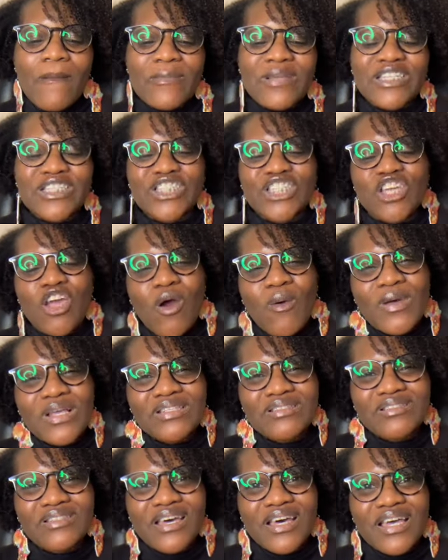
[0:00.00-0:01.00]
she always
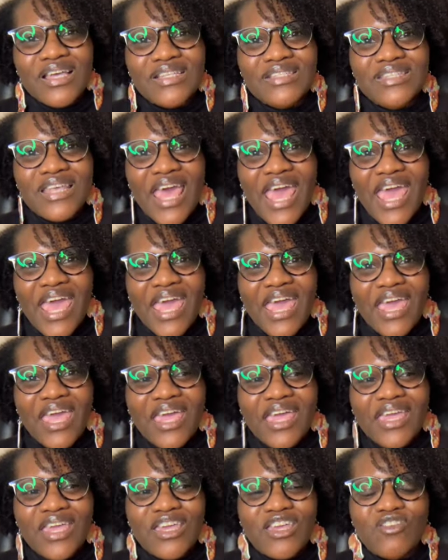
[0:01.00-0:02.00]
does
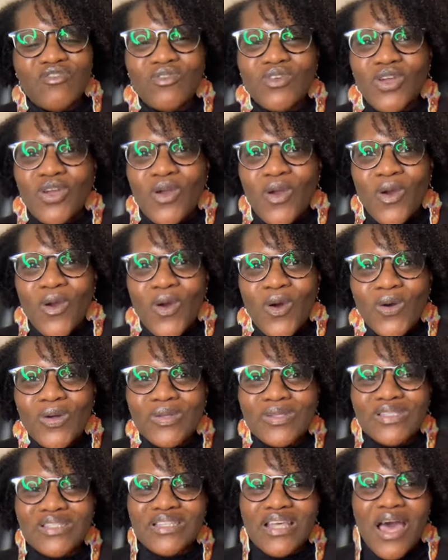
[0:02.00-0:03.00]
a girls